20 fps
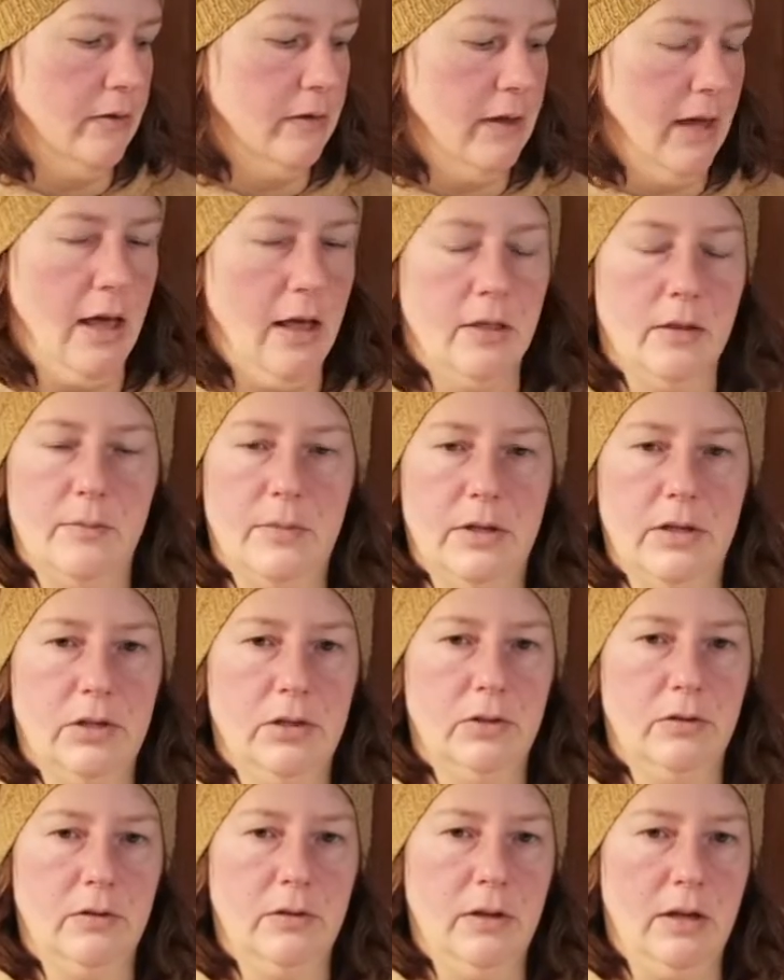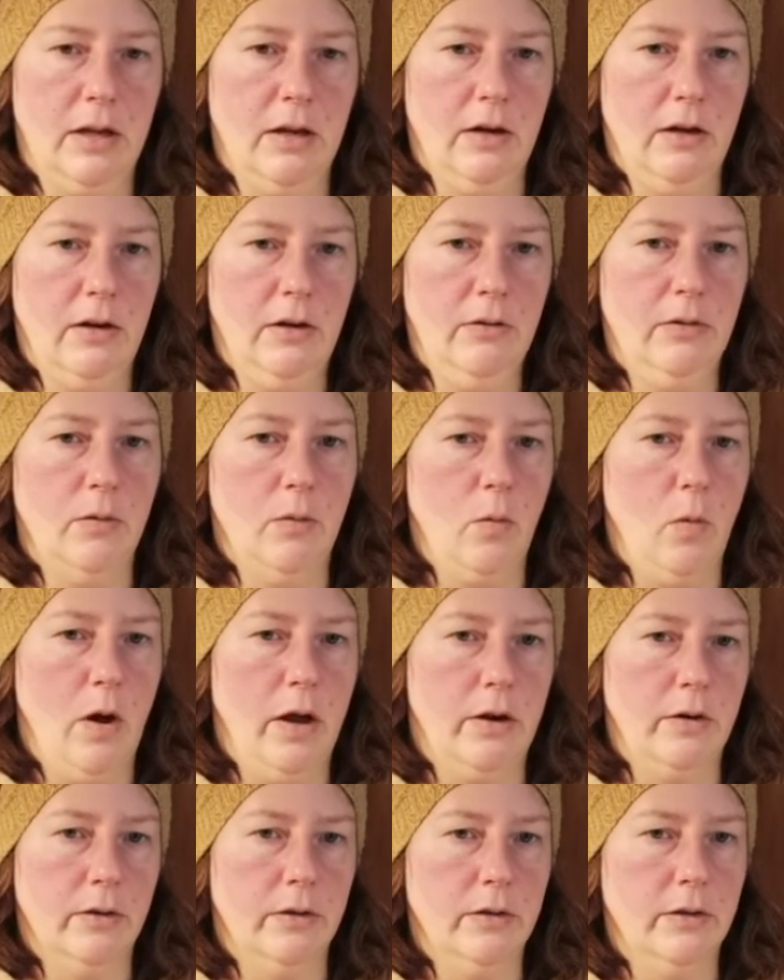the elemental here, the
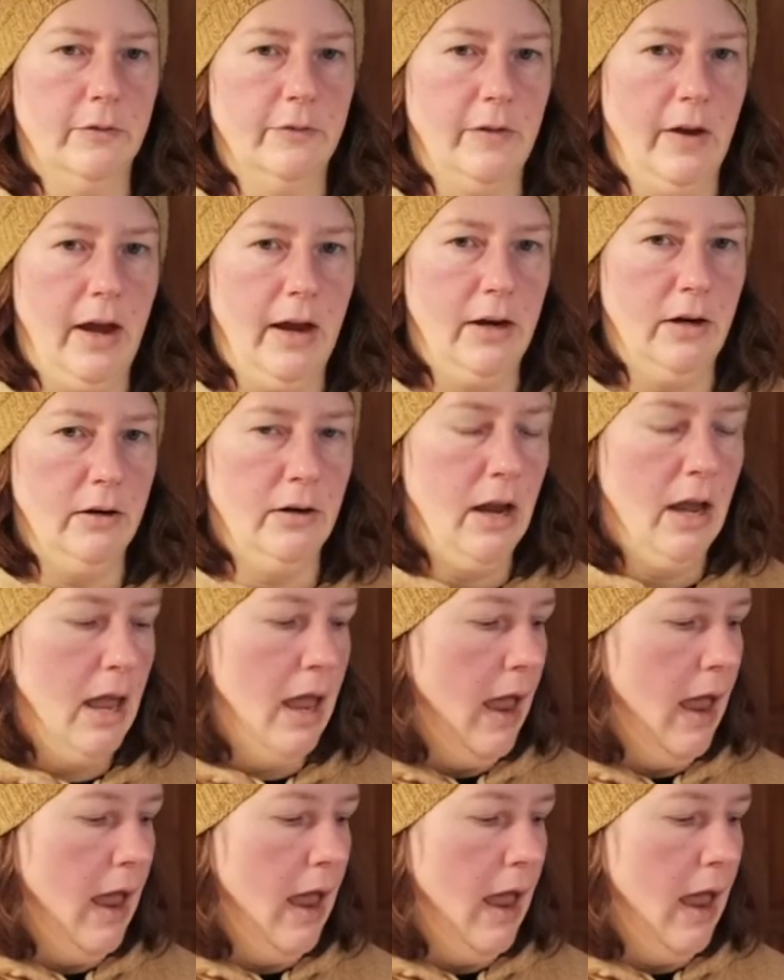water and the fire,